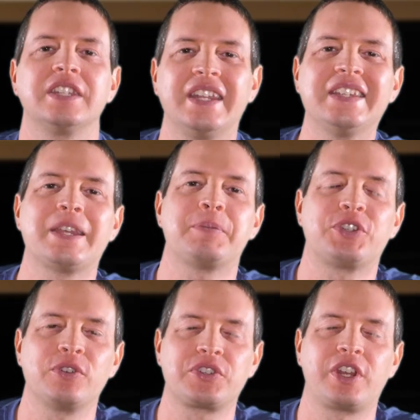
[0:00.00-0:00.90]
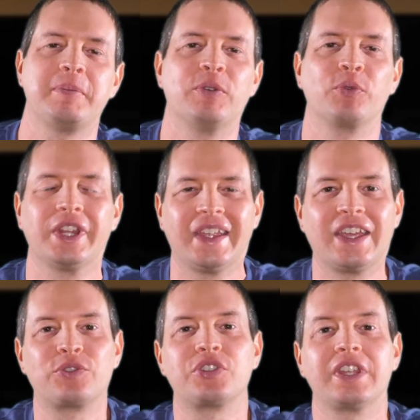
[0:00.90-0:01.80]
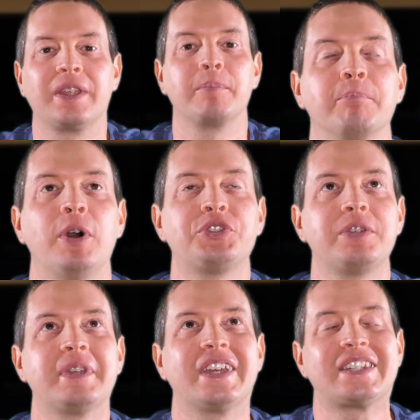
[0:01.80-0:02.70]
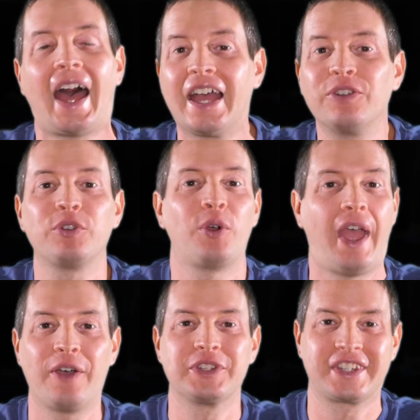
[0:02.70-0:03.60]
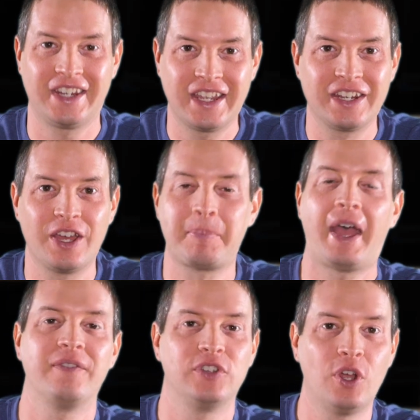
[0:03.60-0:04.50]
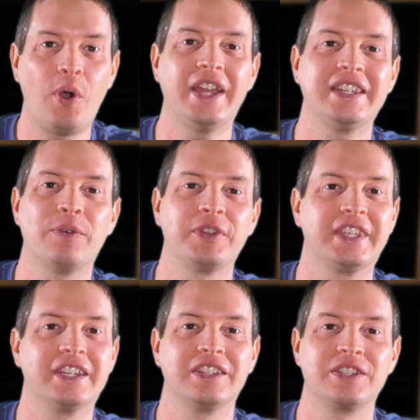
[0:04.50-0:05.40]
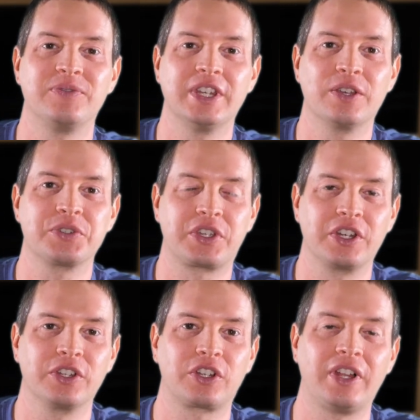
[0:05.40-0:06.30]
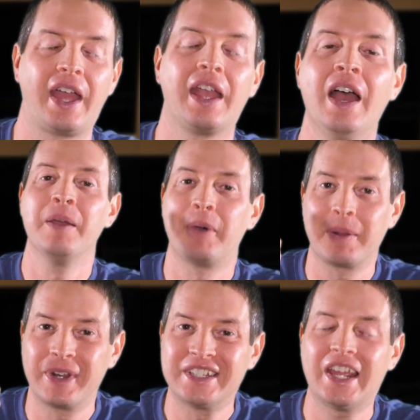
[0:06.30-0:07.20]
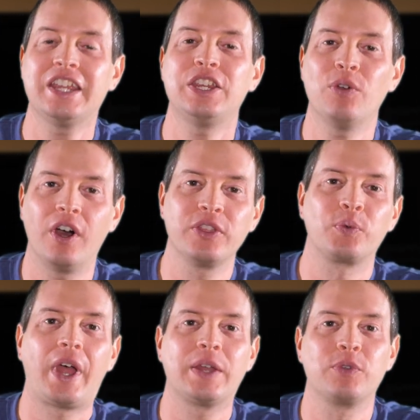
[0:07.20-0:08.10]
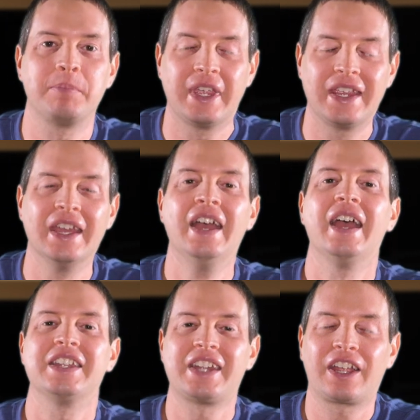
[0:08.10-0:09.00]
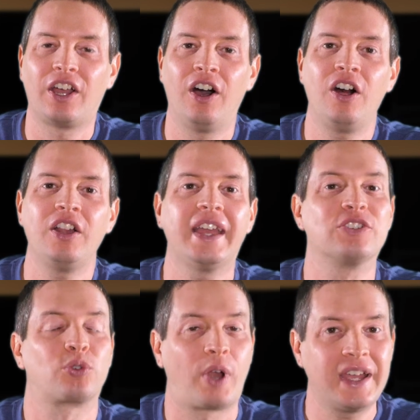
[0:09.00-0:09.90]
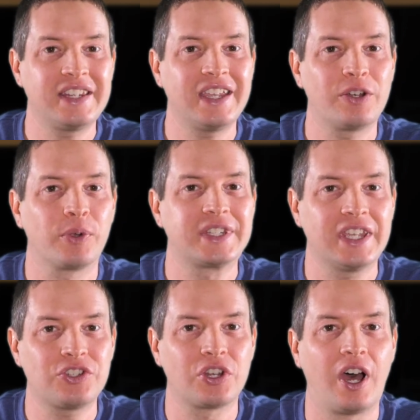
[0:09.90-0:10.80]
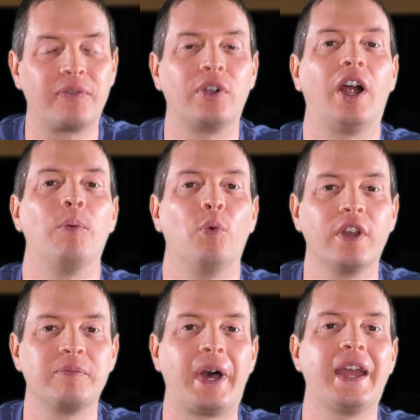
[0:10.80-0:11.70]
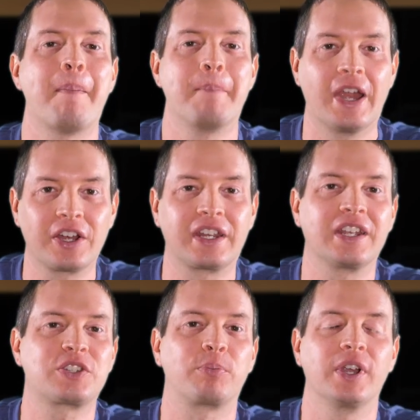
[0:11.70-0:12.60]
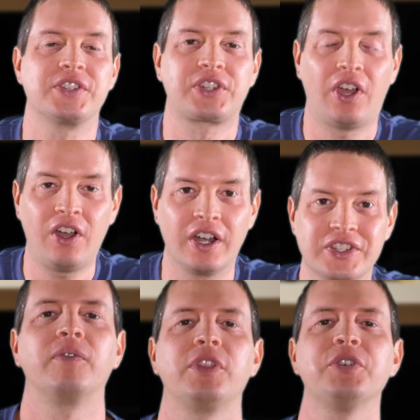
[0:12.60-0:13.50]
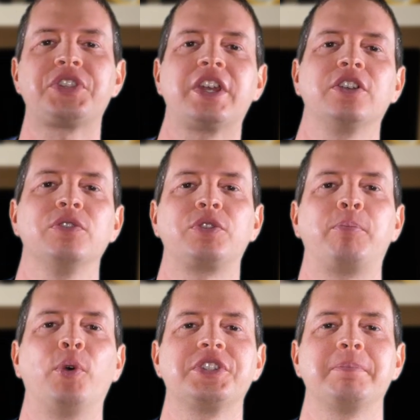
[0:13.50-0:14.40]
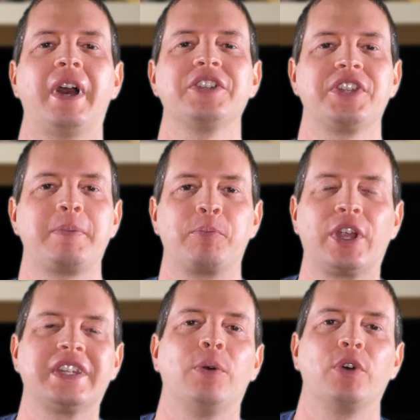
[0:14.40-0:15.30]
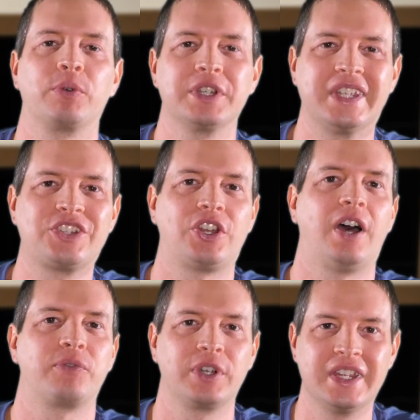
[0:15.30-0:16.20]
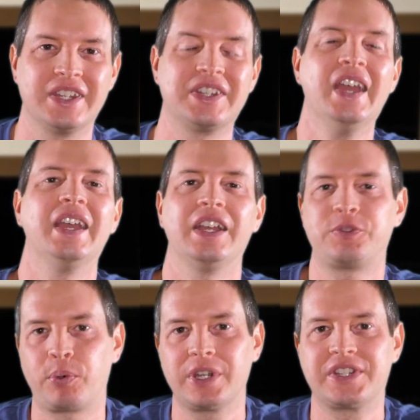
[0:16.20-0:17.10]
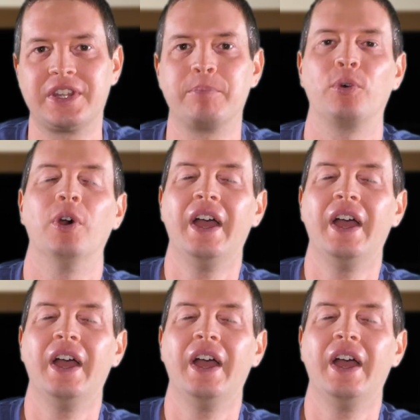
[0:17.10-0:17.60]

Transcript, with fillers: Today's episode is going to be really interesting, mostly because I don't know how it's going to end up. I have no idea what the end of this video is going to look like, but I'm going to take you on the ride with me as I call and try to get a retention offer on one of my American Express cards. For those that are new to points and miles, let me break down what a retention offer is. It's pretty simple.